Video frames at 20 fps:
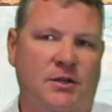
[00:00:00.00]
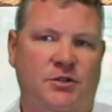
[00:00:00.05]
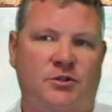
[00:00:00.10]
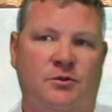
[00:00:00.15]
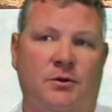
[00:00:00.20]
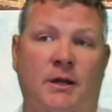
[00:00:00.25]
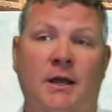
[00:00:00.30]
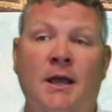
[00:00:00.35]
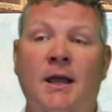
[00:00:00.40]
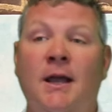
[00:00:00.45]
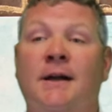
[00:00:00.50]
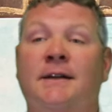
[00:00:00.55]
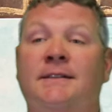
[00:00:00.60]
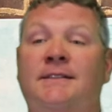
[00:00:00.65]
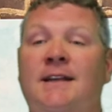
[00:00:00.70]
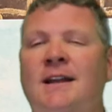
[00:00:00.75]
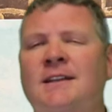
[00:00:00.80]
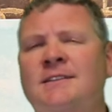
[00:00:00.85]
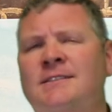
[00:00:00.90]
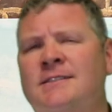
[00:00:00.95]
history.
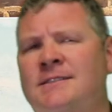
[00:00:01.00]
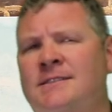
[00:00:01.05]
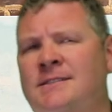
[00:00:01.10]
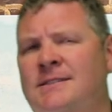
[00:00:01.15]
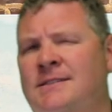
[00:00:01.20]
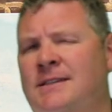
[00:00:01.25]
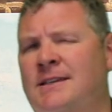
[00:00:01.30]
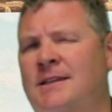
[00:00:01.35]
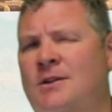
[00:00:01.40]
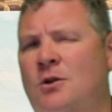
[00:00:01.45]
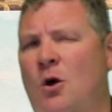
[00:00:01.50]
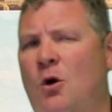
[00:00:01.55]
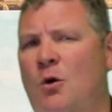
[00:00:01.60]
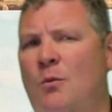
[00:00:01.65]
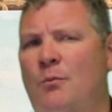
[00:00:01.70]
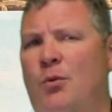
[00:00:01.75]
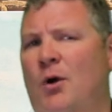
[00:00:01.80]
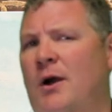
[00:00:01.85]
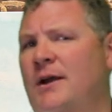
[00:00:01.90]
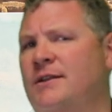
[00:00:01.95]
Dennis has seen
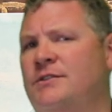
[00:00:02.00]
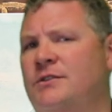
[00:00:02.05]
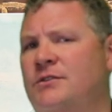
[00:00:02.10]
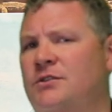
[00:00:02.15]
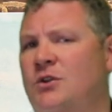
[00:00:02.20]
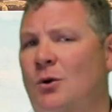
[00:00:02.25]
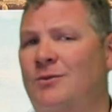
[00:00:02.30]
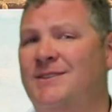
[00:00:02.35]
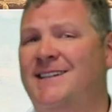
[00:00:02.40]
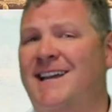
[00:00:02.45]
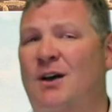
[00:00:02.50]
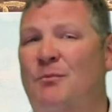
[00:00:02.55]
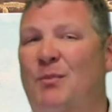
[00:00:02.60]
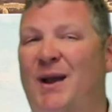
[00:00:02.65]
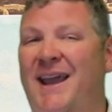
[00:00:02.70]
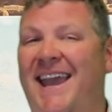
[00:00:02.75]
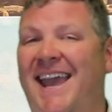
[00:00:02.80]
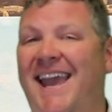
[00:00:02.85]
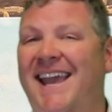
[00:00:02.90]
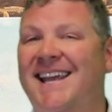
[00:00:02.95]
home prices go down
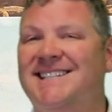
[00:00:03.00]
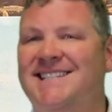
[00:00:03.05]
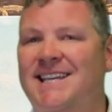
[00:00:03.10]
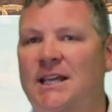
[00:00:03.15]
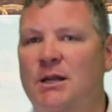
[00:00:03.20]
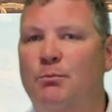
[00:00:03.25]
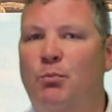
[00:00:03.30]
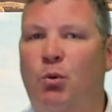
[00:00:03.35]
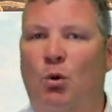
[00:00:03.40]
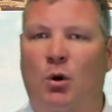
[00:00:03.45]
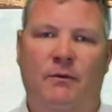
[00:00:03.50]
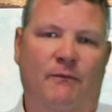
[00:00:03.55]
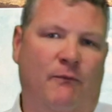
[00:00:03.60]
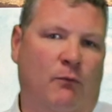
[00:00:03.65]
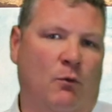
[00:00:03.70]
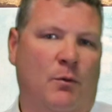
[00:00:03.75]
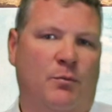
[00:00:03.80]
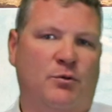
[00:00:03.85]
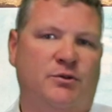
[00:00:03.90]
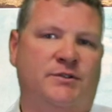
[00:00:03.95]
by
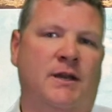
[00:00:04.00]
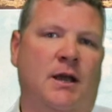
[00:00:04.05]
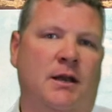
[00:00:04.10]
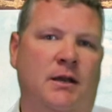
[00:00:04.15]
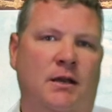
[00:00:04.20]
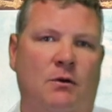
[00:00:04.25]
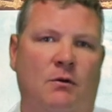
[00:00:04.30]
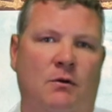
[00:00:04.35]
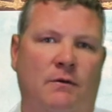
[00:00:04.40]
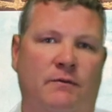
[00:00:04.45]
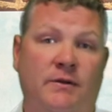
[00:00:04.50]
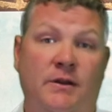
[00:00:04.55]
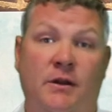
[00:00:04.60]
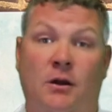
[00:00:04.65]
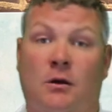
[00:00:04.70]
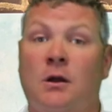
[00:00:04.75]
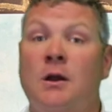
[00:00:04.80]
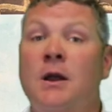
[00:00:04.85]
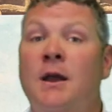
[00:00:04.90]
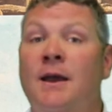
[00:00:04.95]
18.4% year over
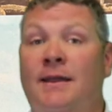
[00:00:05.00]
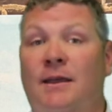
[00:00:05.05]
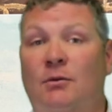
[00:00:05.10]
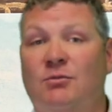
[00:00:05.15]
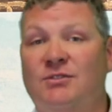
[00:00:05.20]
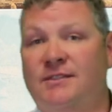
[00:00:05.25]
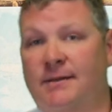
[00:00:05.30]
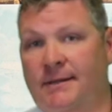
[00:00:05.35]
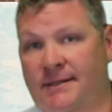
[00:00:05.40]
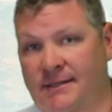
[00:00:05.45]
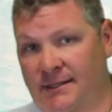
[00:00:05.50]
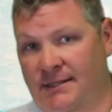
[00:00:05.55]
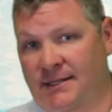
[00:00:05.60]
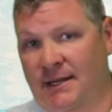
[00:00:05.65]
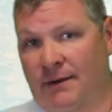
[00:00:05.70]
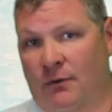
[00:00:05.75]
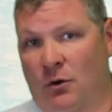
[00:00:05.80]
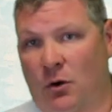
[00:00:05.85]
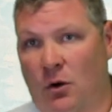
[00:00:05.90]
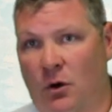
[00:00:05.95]
year. There were
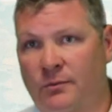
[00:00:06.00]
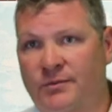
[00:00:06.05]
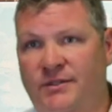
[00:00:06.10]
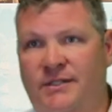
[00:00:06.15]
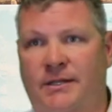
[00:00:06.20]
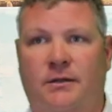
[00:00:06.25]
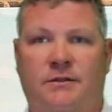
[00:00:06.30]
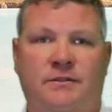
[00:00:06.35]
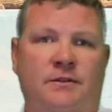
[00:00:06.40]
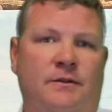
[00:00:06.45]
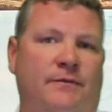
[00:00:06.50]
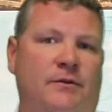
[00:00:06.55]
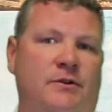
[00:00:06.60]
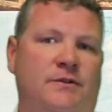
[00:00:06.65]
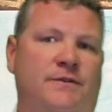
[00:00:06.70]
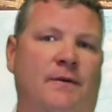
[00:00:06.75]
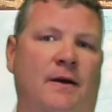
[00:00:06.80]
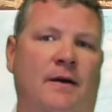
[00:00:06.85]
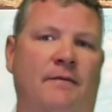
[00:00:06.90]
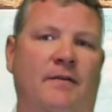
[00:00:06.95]
67 home sales in the
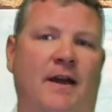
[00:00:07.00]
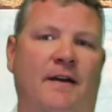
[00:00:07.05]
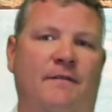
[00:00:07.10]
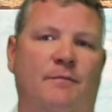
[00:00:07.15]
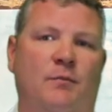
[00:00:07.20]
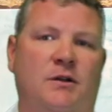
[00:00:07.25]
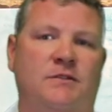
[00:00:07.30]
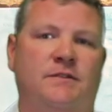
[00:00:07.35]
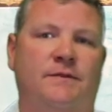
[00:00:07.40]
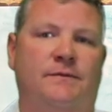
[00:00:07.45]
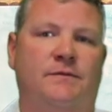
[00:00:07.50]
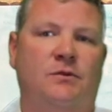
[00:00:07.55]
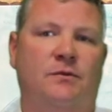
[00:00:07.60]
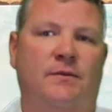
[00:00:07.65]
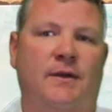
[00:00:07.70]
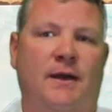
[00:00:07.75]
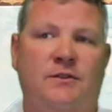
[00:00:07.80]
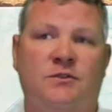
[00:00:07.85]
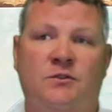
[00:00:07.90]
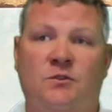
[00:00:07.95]
first five and a half months of
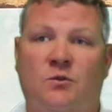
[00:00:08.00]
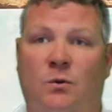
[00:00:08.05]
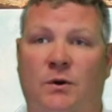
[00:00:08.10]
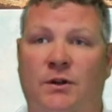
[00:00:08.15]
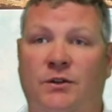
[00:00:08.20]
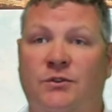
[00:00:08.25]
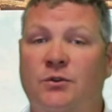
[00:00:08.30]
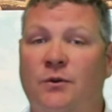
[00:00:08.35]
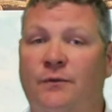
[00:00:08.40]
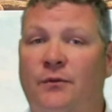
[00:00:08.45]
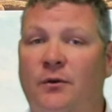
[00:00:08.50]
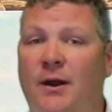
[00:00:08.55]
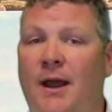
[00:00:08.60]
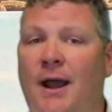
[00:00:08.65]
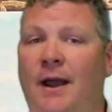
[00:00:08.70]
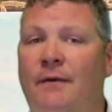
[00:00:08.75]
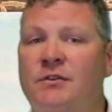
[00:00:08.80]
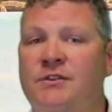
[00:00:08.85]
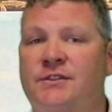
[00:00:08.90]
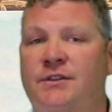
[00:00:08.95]
2022 for an
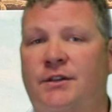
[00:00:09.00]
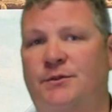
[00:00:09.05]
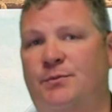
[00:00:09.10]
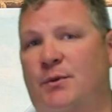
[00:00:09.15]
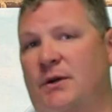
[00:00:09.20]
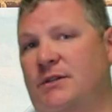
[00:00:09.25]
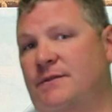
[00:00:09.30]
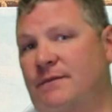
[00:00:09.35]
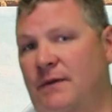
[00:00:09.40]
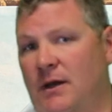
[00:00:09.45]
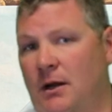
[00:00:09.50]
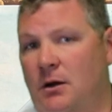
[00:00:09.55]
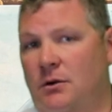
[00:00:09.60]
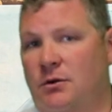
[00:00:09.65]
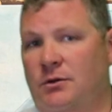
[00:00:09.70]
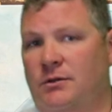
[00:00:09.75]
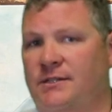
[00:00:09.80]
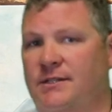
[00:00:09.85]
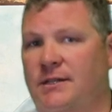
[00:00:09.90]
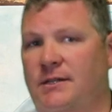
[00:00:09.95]
average sales price of
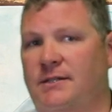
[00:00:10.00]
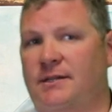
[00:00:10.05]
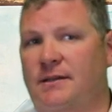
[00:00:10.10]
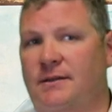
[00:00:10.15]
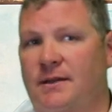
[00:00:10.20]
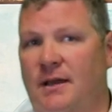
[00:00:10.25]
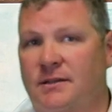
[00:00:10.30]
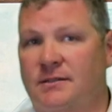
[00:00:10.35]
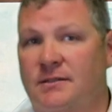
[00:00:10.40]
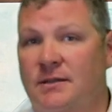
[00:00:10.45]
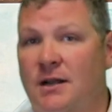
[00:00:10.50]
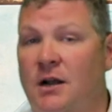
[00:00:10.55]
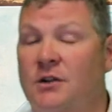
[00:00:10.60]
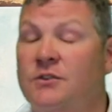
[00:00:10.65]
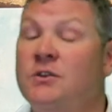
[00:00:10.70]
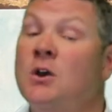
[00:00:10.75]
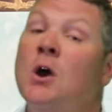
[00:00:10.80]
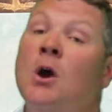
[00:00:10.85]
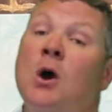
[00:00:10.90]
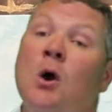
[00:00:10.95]

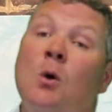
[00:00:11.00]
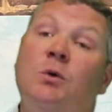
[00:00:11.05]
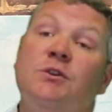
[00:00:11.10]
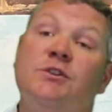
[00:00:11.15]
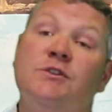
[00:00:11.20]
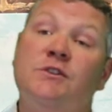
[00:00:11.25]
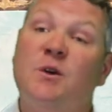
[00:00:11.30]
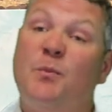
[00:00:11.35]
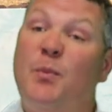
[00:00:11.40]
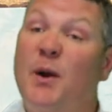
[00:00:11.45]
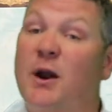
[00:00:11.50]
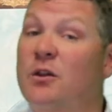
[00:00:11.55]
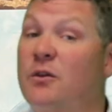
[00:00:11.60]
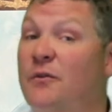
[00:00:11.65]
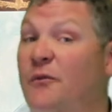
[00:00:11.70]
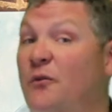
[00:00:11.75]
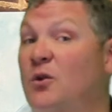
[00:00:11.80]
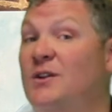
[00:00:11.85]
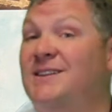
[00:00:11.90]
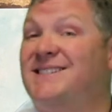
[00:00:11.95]
$860,000, which is compared to
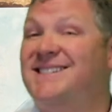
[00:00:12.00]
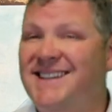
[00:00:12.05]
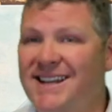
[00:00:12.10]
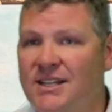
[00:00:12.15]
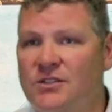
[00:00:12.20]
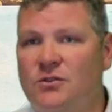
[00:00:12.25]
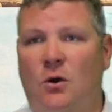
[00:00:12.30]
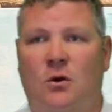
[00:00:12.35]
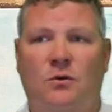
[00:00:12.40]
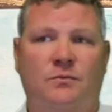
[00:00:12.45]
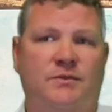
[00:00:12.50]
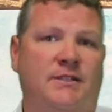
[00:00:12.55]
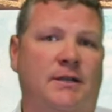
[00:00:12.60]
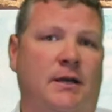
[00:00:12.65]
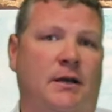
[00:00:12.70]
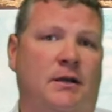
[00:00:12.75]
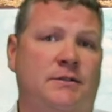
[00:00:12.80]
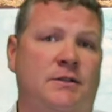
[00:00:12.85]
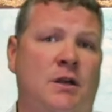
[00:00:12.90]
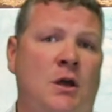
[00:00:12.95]
the 46 home
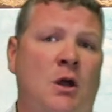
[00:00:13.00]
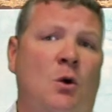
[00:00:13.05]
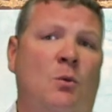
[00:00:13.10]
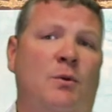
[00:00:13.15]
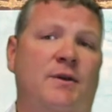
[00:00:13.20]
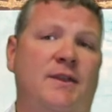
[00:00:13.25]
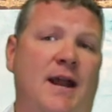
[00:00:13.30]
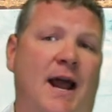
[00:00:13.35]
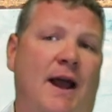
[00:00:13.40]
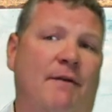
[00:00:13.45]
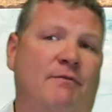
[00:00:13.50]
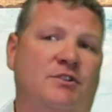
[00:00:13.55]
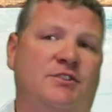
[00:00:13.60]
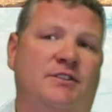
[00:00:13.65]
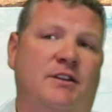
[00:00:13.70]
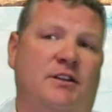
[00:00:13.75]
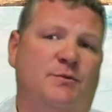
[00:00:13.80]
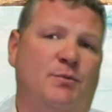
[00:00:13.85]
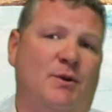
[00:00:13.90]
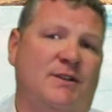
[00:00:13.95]
sales with an average
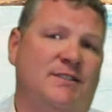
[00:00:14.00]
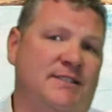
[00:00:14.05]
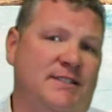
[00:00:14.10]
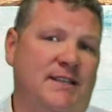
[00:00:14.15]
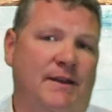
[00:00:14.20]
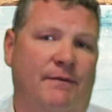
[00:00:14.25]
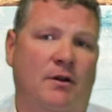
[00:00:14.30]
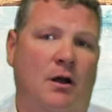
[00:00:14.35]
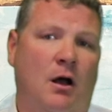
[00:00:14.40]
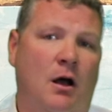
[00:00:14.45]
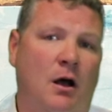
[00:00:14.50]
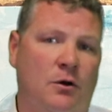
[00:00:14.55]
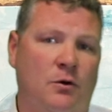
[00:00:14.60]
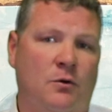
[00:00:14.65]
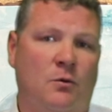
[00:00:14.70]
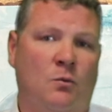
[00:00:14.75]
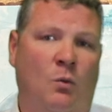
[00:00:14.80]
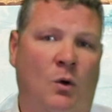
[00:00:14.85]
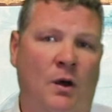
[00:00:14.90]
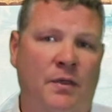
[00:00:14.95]
sales price of
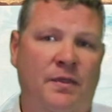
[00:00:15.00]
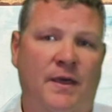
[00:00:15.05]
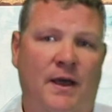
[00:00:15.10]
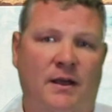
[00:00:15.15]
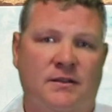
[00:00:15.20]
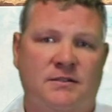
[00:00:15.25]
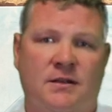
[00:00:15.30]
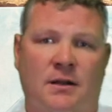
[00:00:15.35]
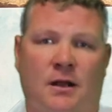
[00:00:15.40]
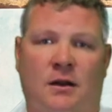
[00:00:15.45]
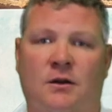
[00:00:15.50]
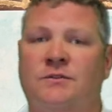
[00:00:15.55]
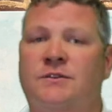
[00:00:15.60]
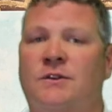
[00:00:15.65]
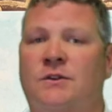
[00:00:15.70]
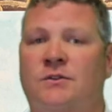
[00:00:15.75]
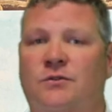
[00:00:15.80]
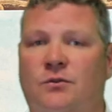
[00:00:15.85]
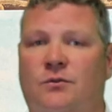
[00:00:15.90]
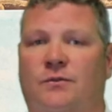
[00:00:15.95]
$701,000 in